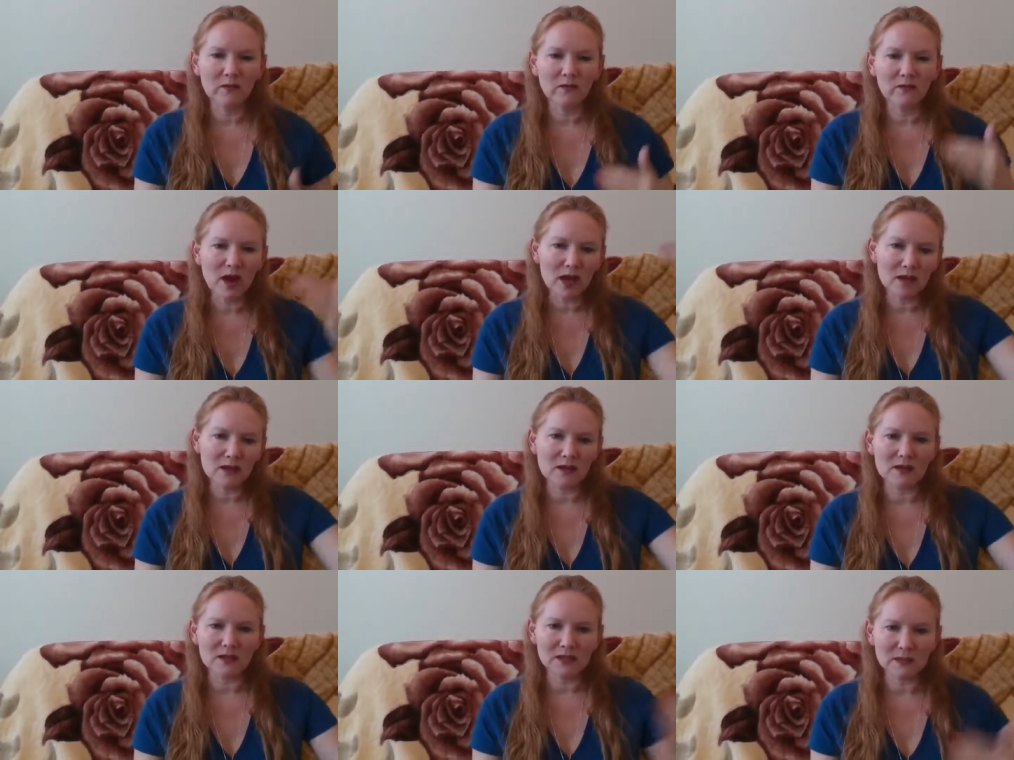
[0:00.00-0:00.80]

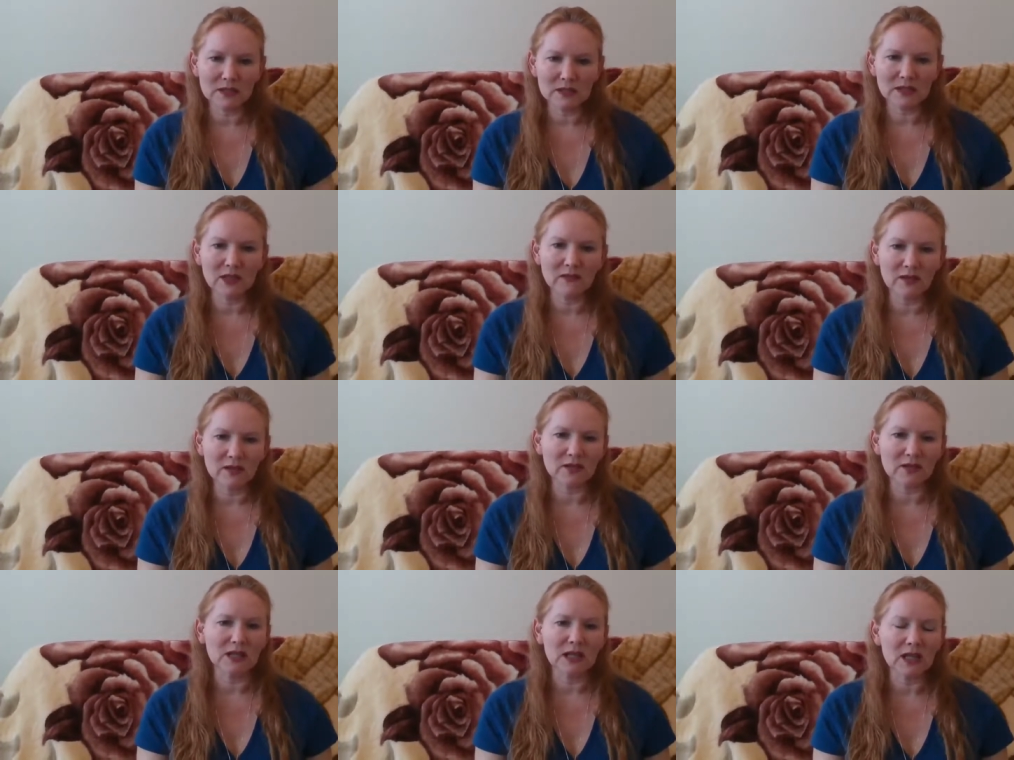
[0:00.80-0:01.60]
find this
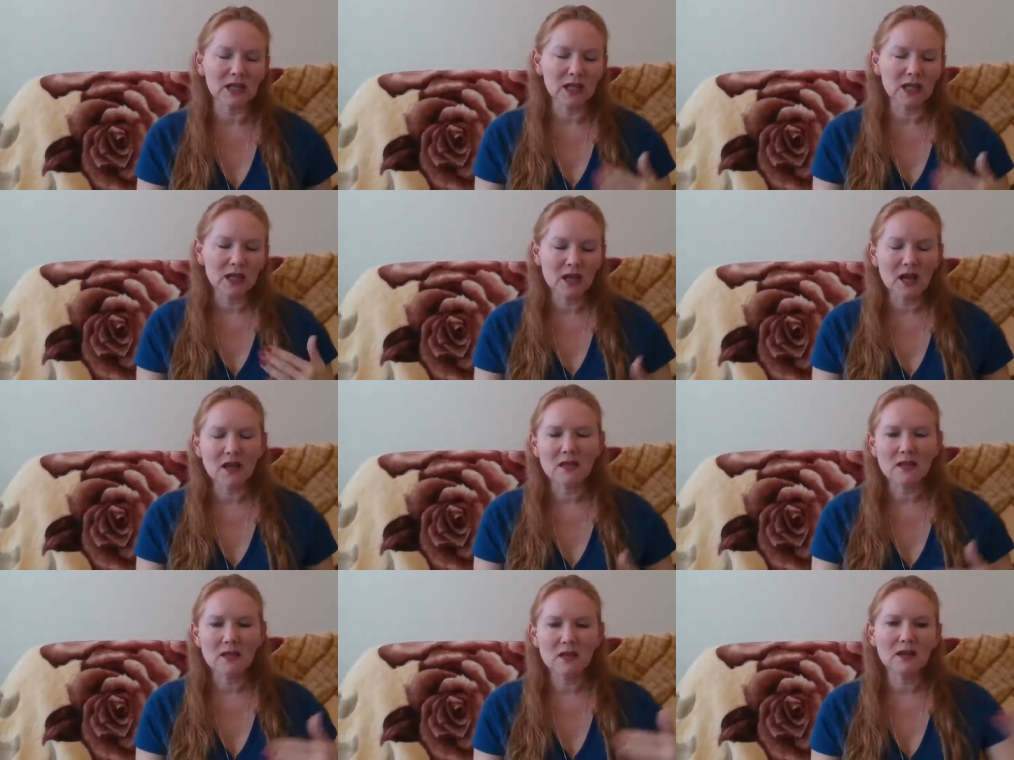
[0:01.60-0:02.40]
specifically,
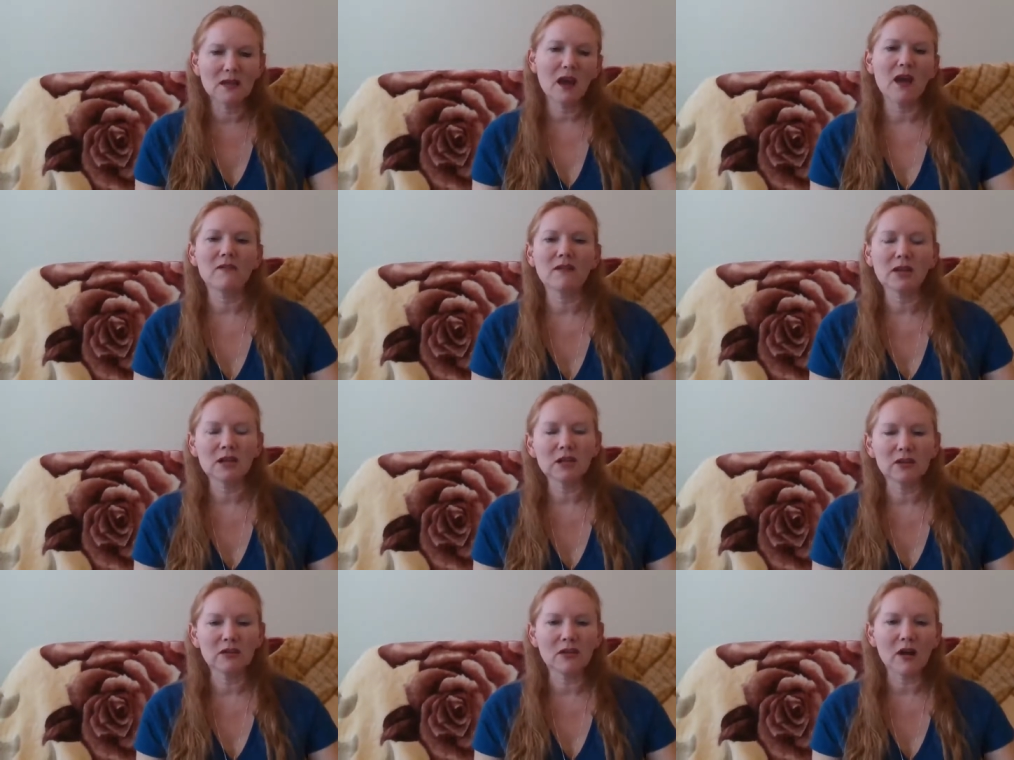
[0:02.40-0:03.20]
and then have it
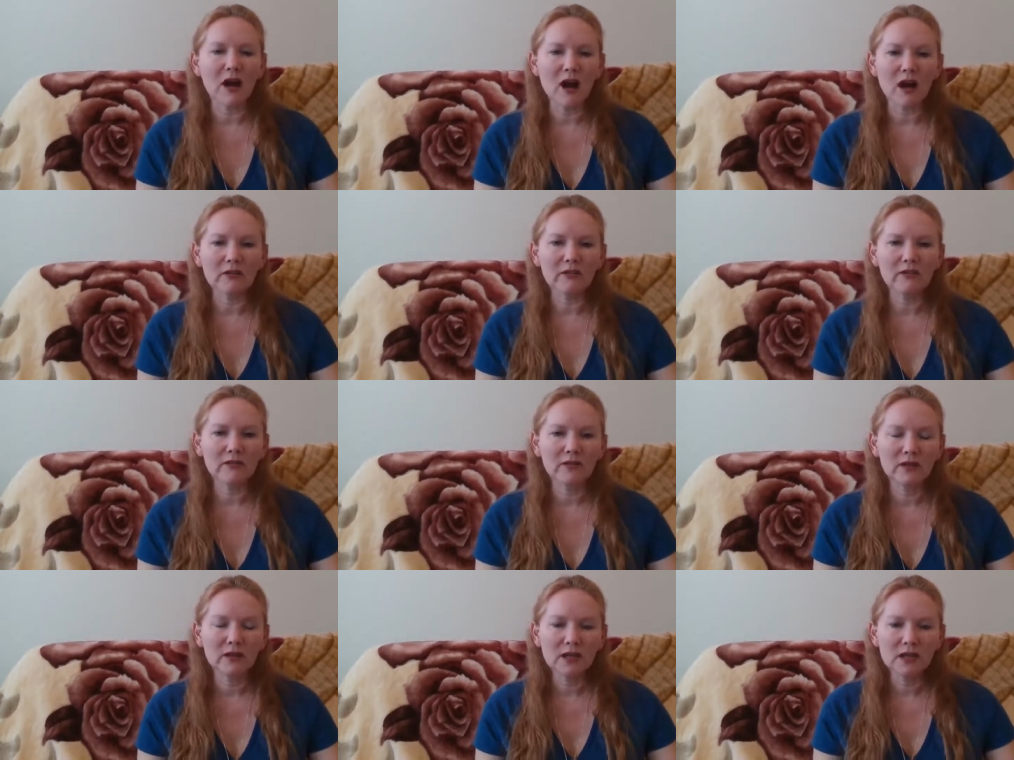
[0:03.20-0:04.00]
cleared off.
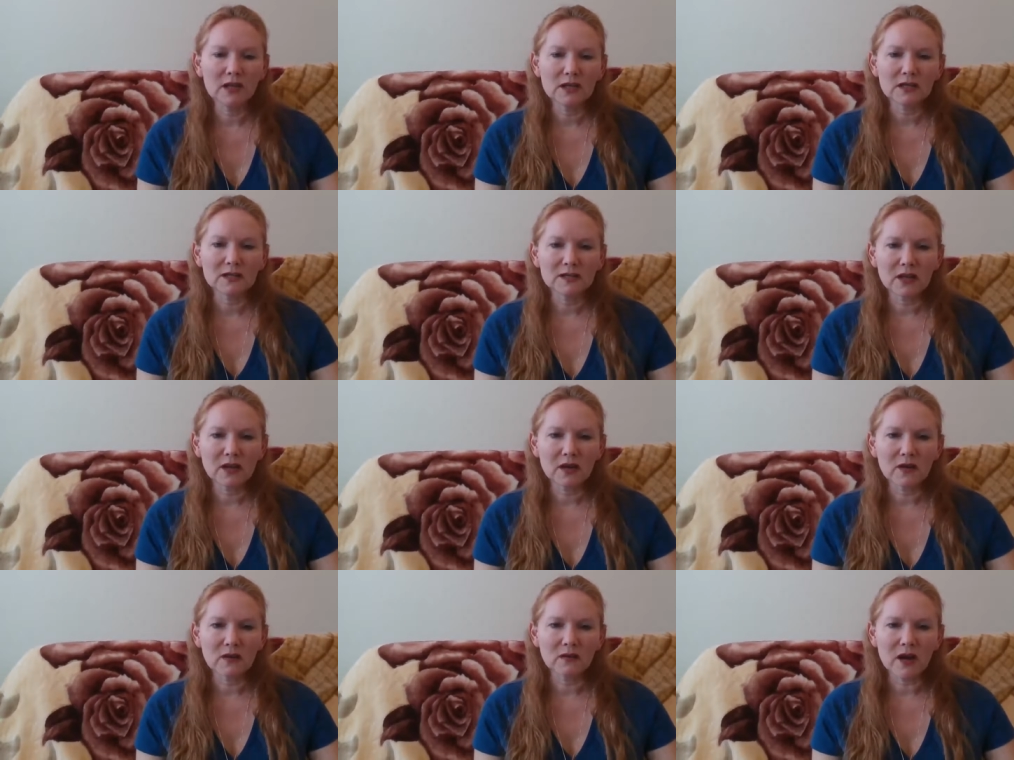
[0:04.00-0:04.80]

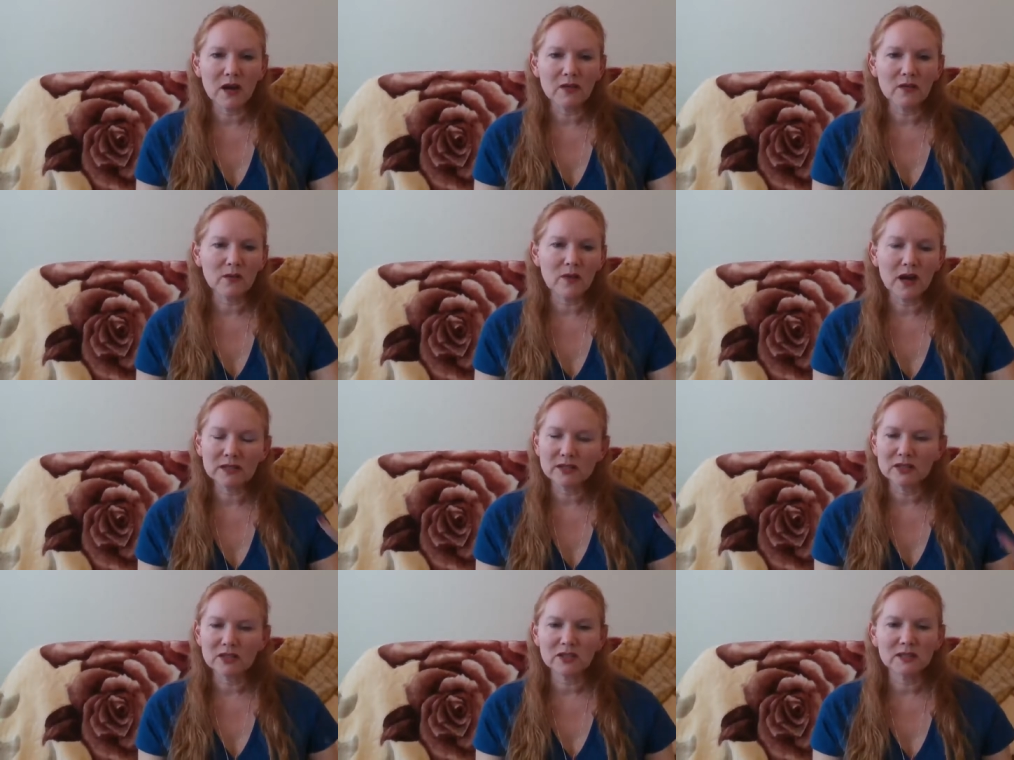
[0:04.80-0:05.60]
So
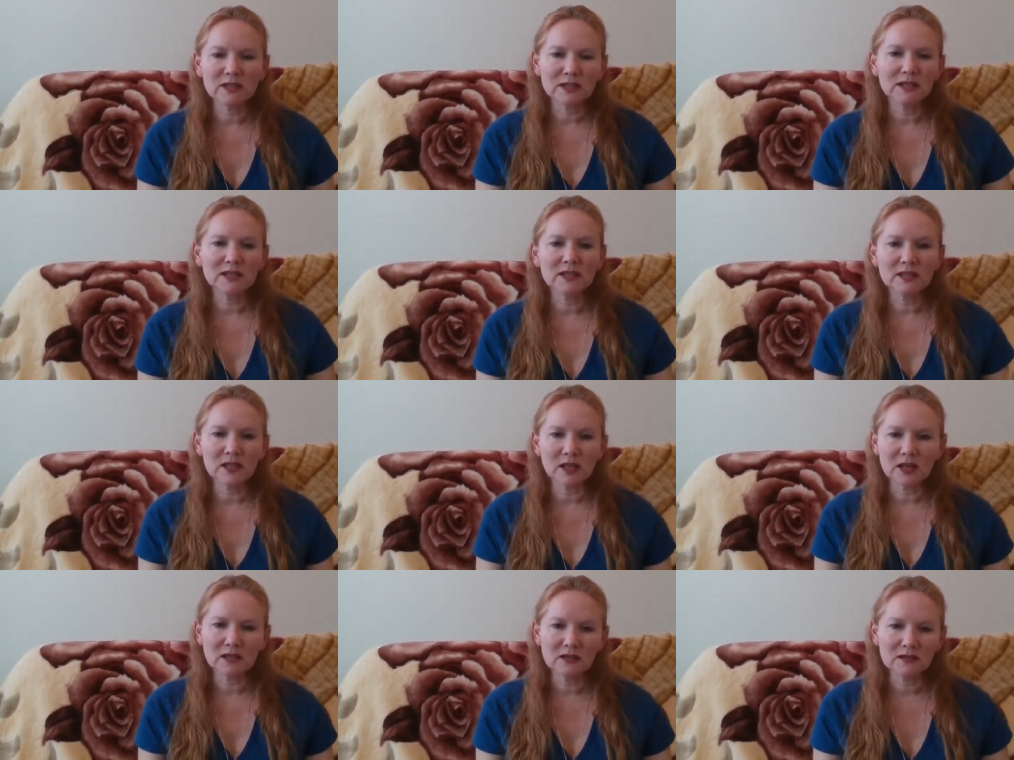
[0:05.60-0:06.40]
otherwise it just sits
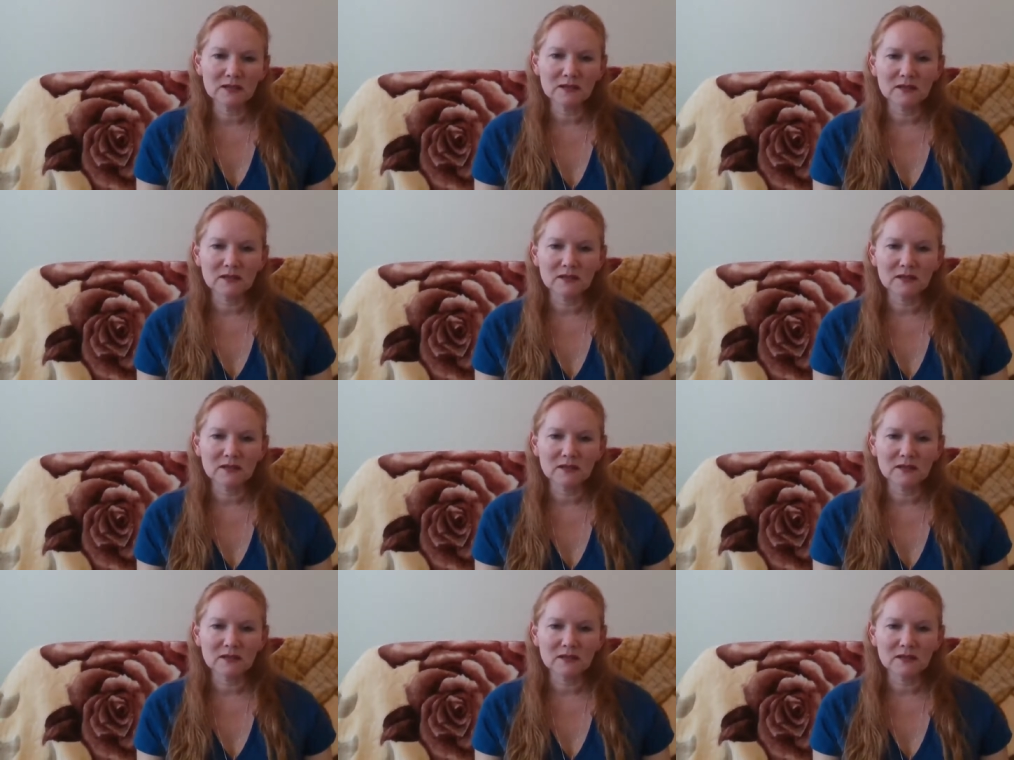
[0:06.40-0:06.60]
there.